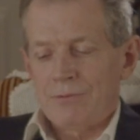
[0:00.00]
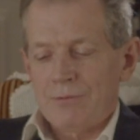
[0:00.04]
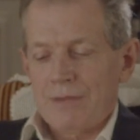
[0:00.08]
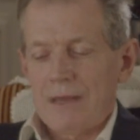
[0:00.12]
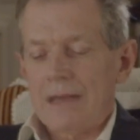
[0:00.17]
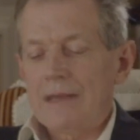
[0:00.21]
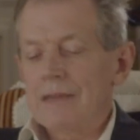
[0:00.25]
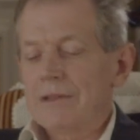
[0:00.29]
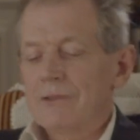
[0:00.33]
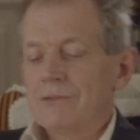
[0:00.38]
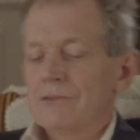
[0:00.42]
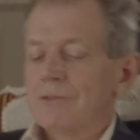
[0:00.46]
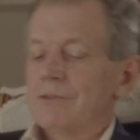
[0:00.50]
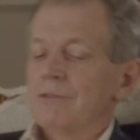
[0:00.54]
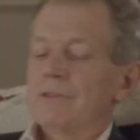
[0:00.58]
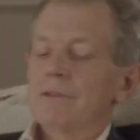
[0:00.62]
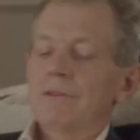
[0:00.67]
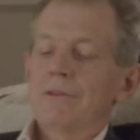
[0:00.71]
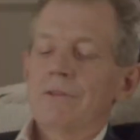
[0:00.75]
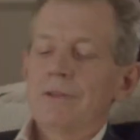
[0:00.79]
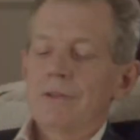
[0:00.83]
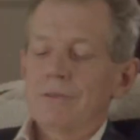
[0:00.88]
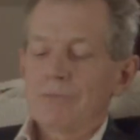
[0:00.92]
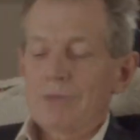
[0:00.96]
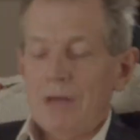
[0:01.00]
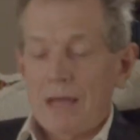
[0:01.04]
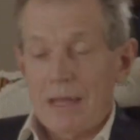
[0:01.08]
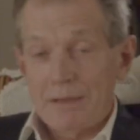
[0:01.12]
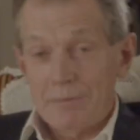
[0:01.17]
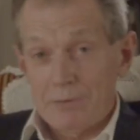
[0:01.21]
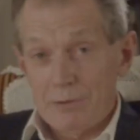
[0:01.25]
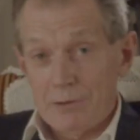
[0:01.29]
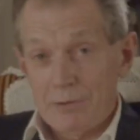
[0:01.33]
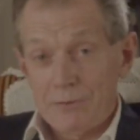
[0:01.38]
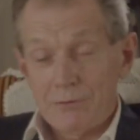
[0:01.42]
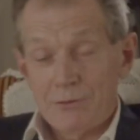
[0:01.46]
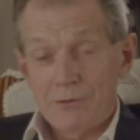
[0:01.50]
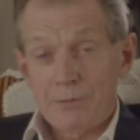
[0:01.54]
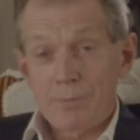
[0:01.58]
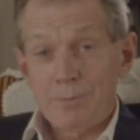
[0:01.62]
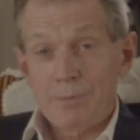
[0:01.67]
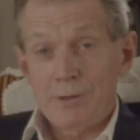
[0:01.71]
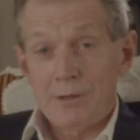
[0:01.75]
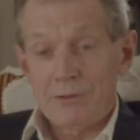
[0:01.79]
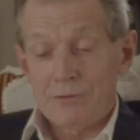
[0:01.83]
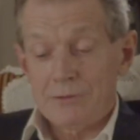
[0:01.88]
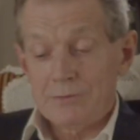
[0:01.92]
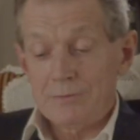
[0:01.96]
Fairley's until the arrival of Sir
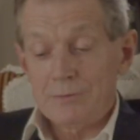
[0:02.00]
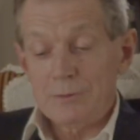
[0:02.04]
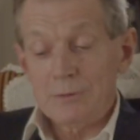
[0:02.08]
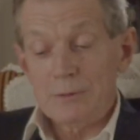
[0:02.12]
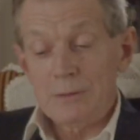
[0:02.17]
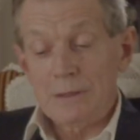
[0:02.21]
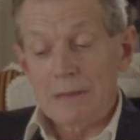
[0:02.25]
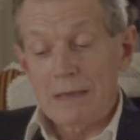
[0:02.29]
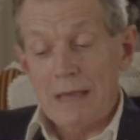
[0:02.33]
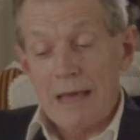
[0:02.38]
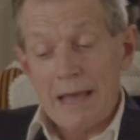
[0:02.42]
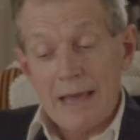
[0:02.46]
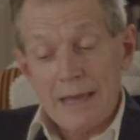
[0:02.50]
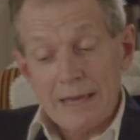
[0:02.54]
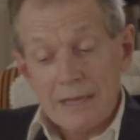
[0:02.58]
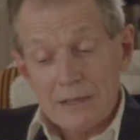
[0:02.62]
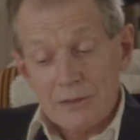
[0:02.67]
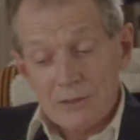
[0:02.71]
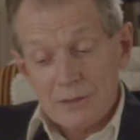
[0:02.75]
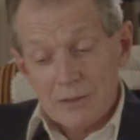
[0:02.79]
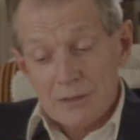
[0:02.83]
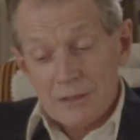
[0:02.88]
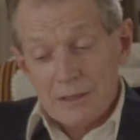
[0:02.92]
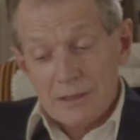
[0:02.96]
Percival Glyde.